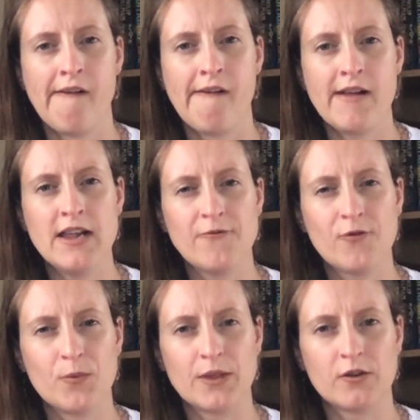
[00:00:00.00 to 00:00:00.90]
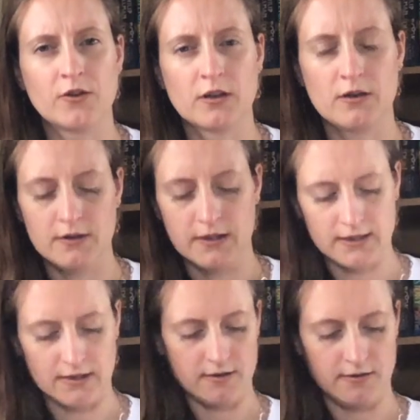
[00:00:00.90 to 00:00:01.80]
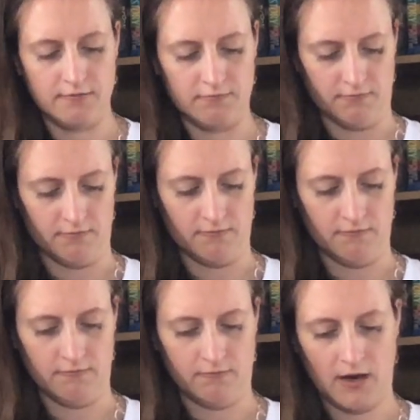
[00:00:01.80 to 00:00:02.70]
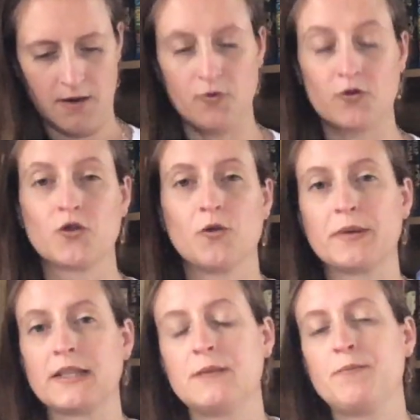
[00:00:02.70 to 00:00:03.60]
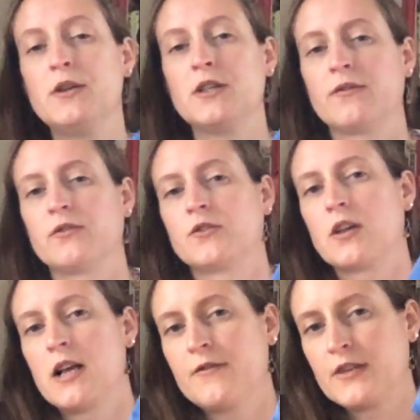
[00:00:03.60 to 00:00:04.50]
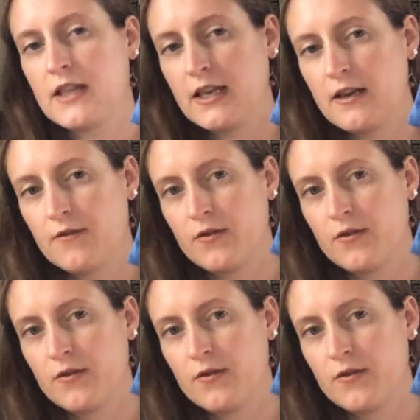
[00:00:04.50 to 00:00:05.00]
even with a good light, I'm not sure, but it's beautiful, so I'll have to think of